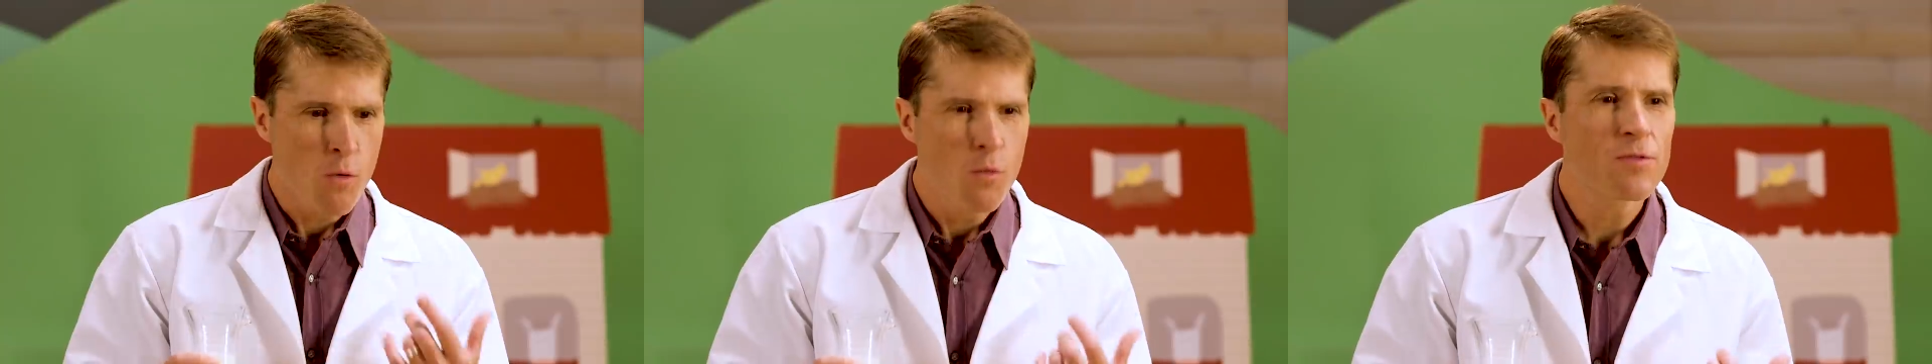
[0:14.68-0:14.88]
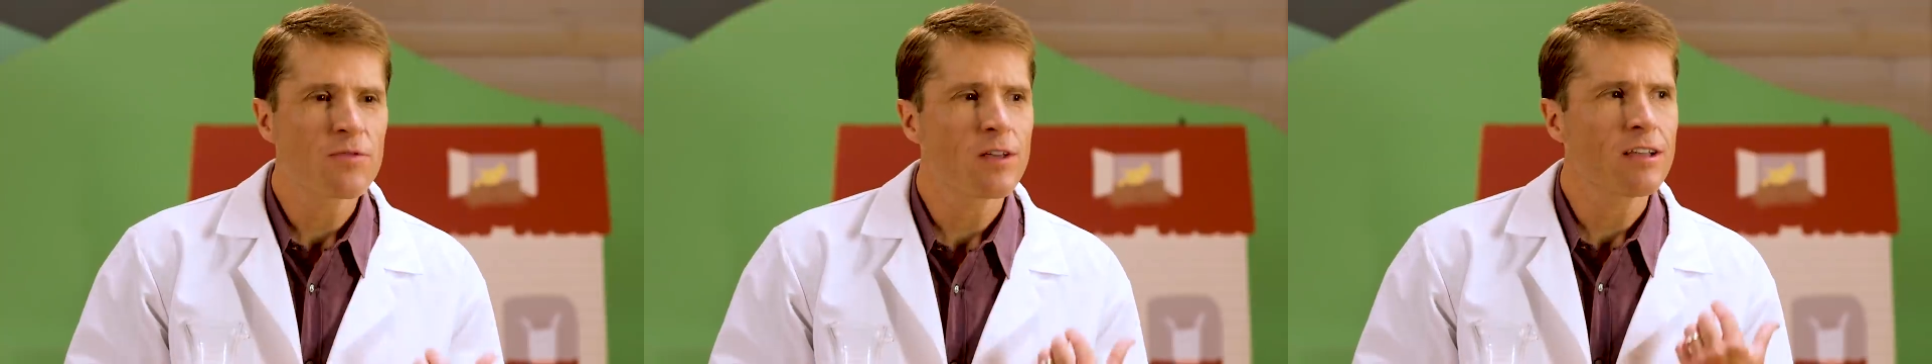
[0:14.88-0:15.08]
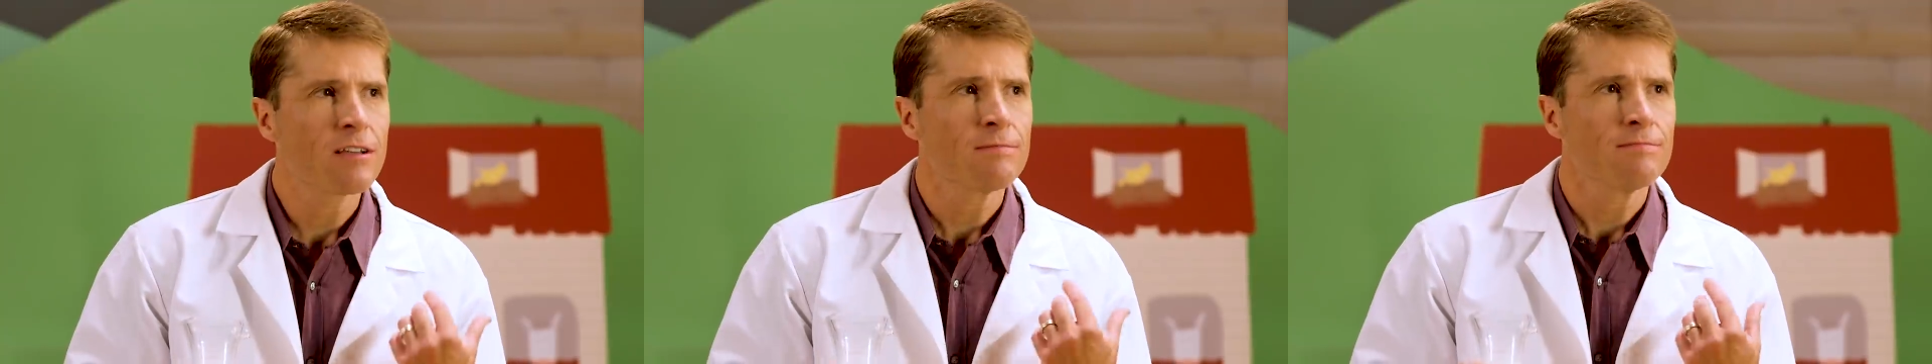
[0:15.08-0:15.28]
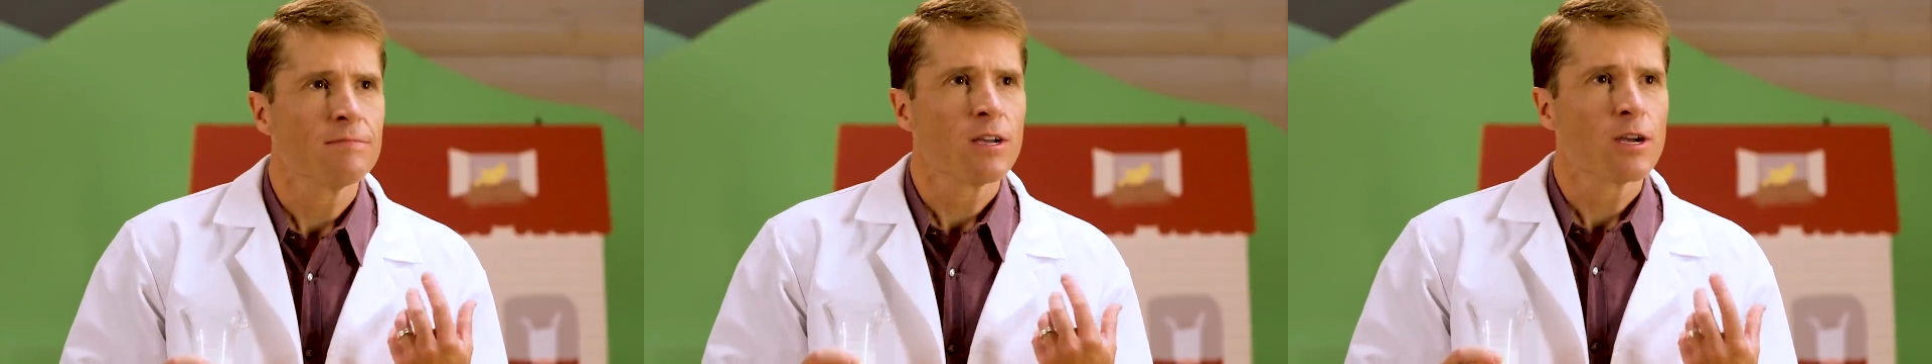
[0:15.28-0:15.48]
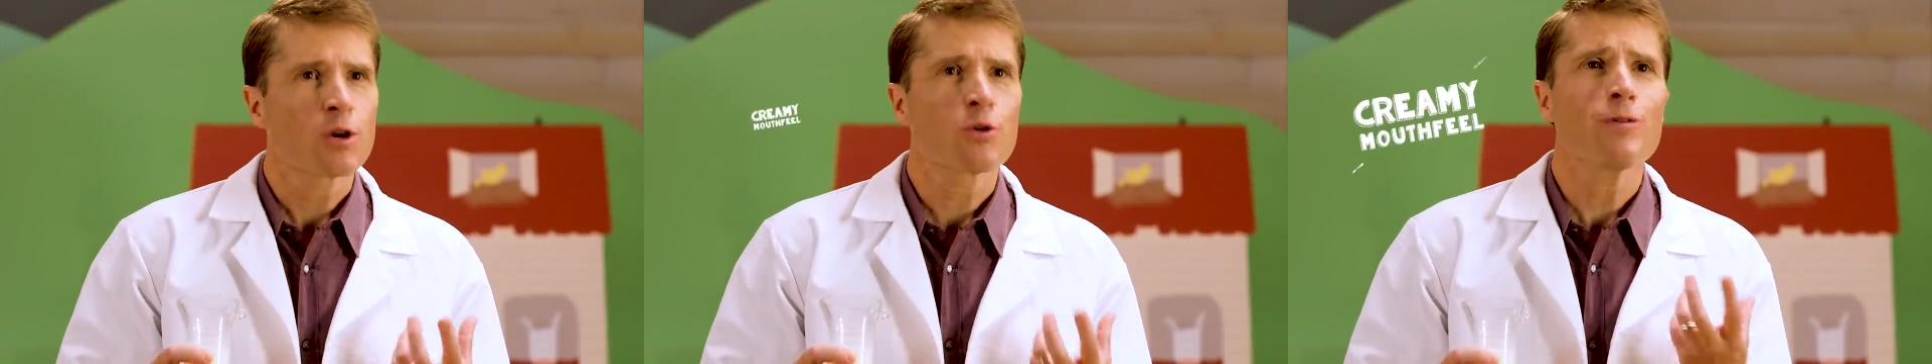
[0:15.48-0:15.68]
with a
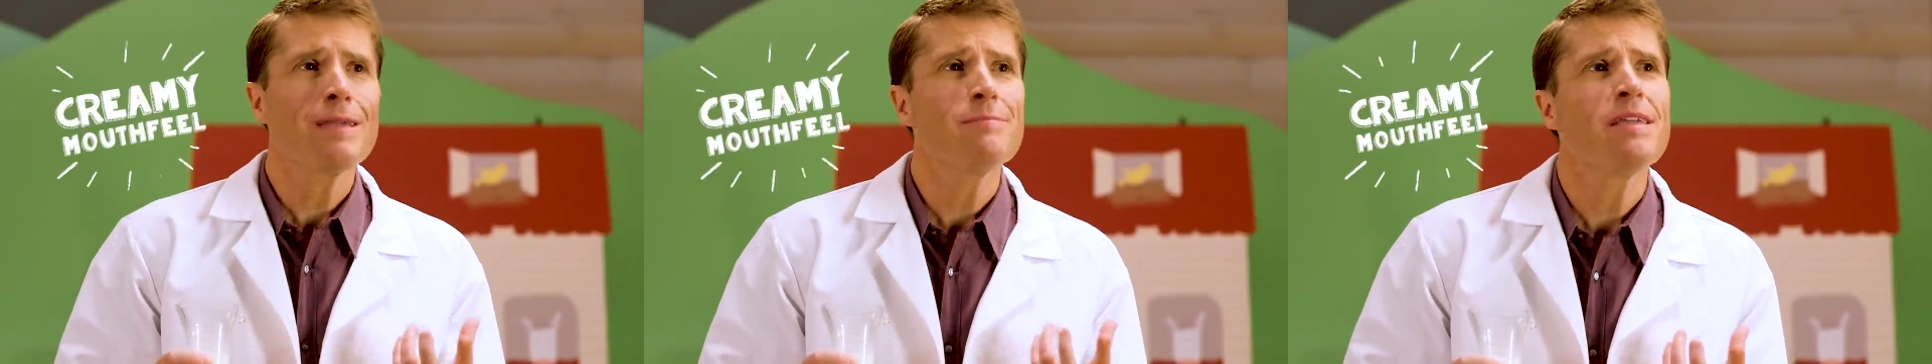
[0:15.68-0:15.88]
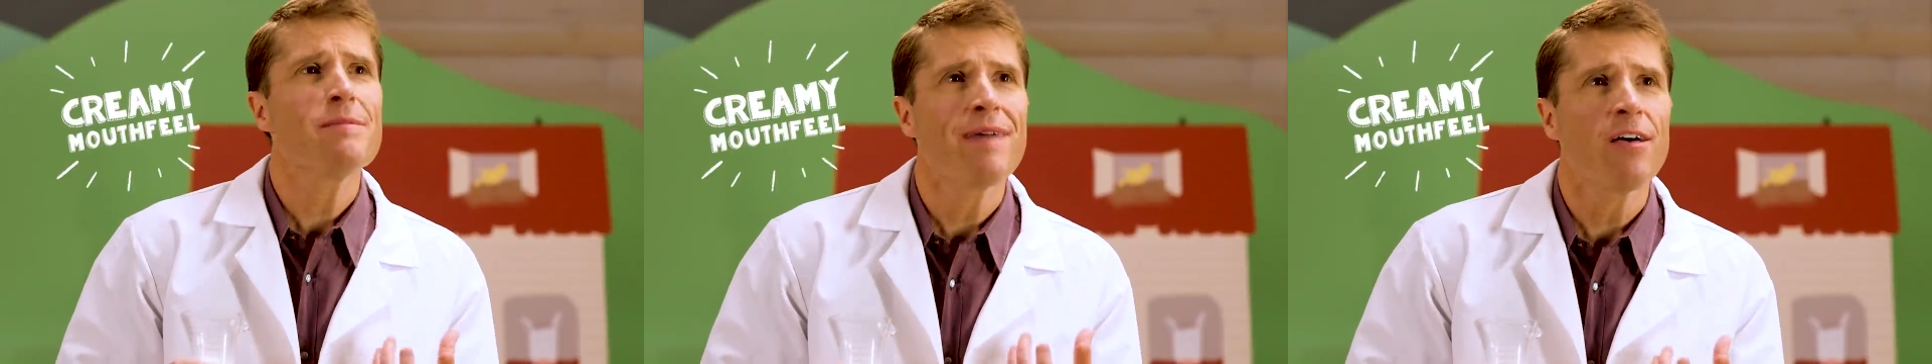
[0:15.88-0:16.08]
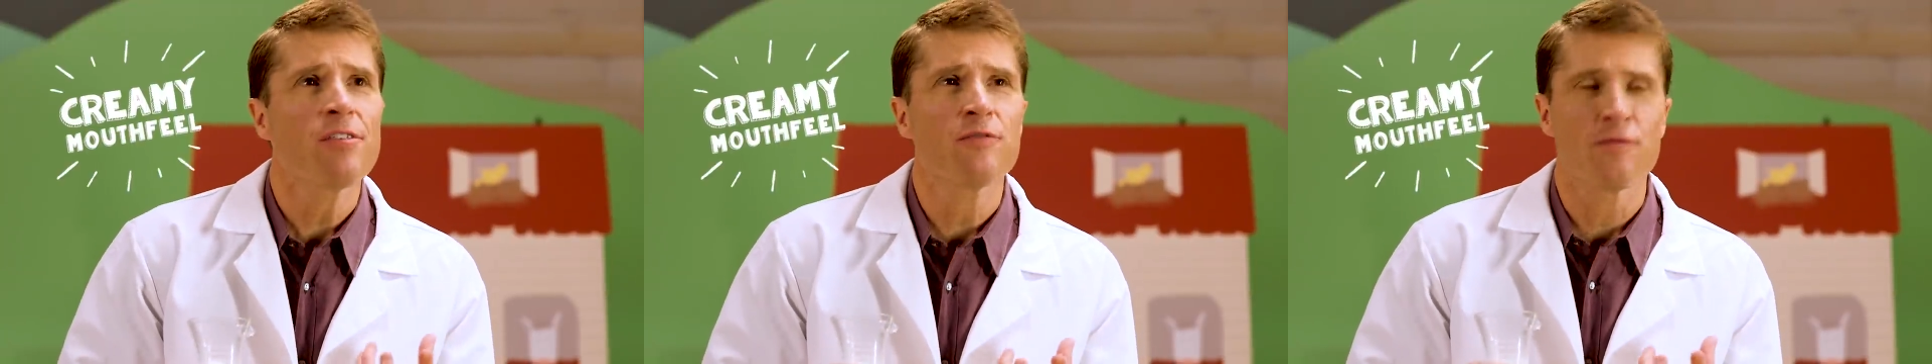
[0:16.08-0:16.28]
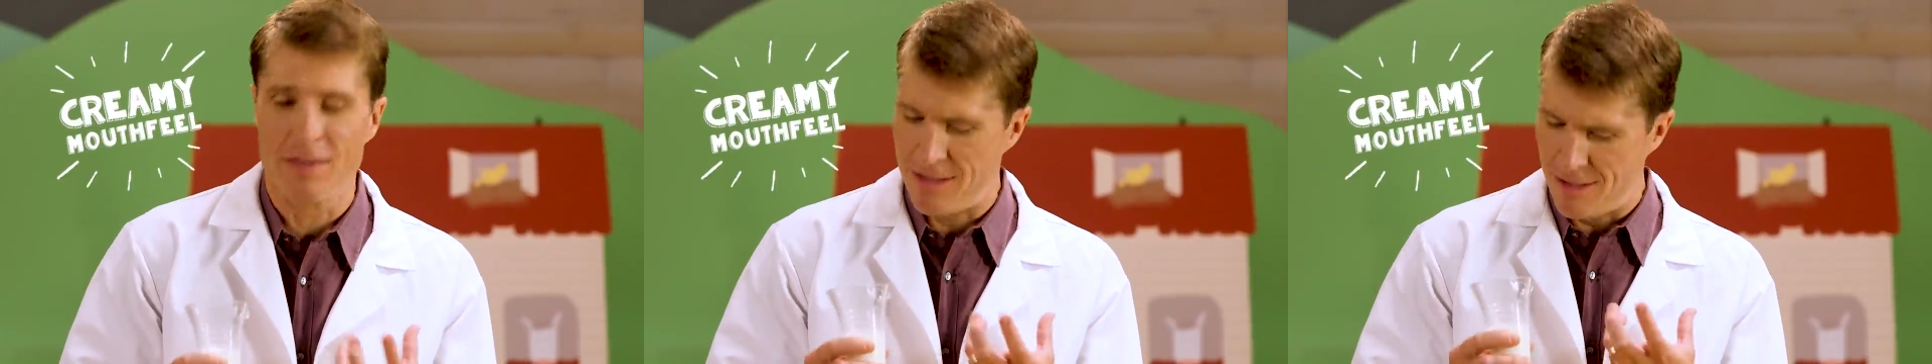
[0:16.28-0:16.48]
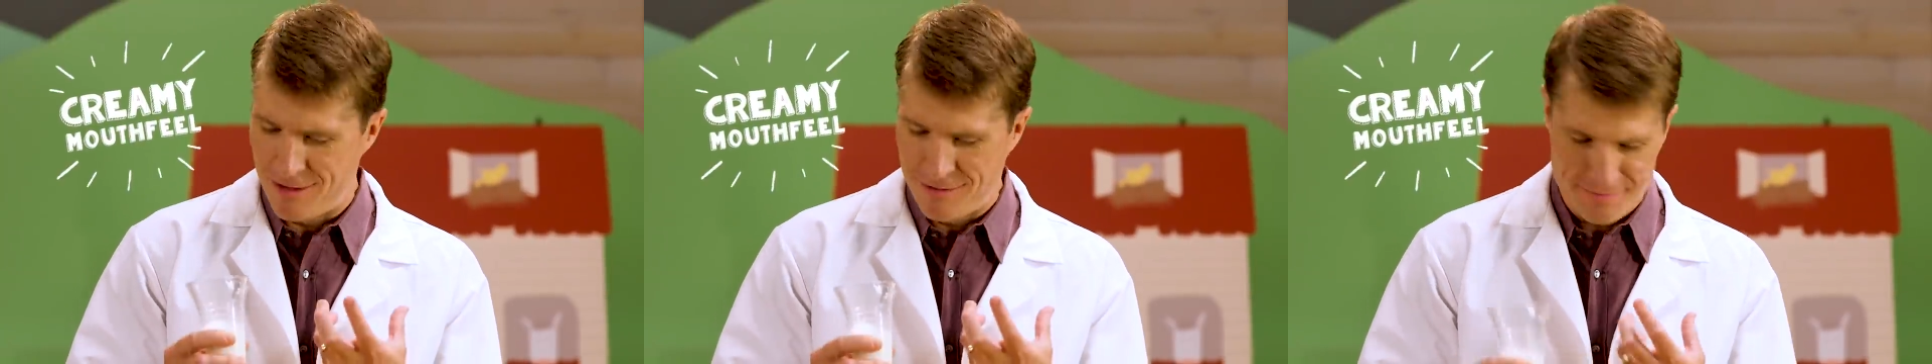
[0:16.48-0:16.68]
creamy
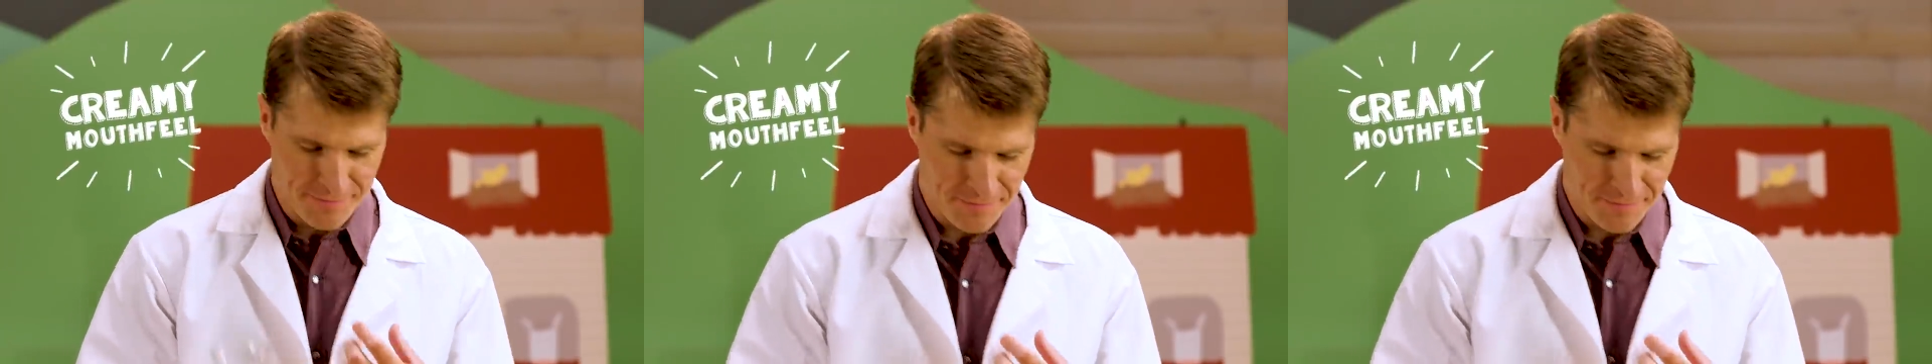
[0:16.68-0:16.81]
mouthfeel.